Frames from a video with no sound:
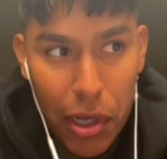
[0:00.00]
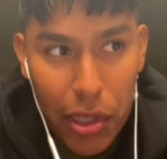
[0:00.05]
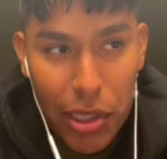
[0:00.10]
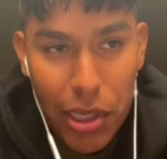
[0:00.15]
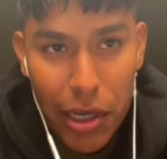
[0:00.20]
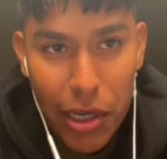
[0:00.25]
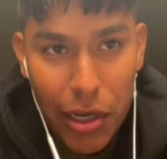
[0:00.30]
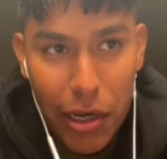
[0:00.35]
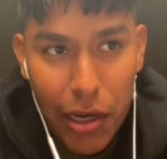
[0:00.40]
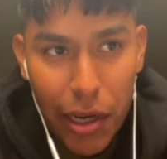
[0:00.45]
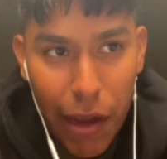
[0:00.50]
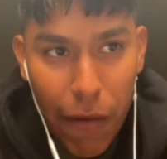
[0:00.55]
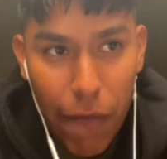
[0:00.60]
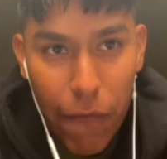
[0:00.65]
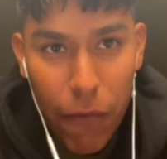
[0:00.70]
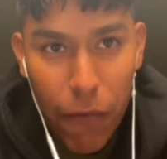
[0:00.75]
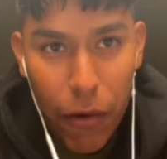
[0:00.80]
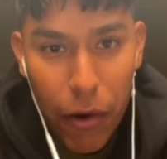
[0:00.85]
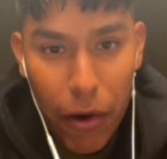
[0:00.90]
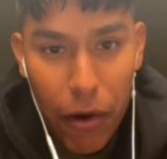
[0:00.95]
take account
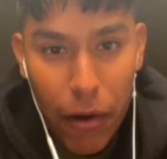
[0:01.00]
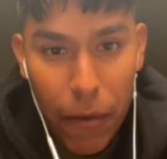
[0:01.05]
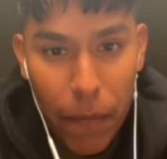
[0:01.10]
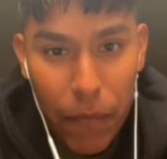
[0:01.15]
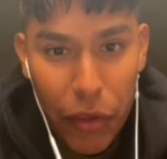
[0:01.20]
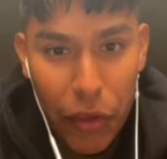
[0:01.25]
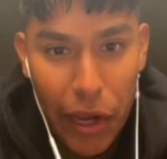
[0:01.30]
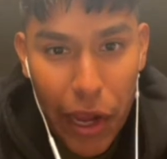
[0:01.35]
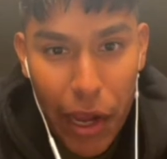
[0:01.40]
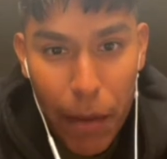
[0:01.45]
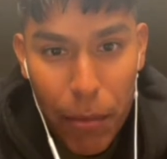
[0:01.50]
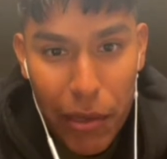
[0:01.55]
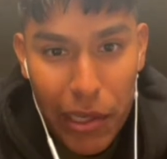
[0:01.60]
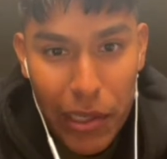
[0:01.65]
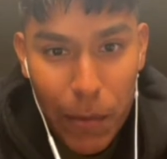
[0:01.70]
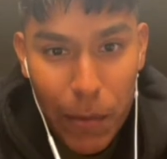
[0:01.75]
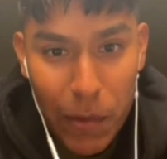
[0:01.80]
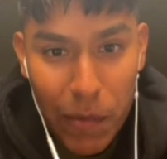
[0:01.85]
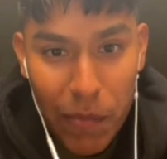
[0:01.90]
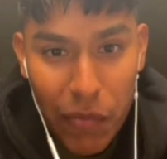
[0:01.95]
for the hand
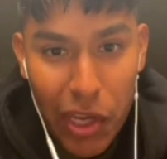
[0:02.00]
placement.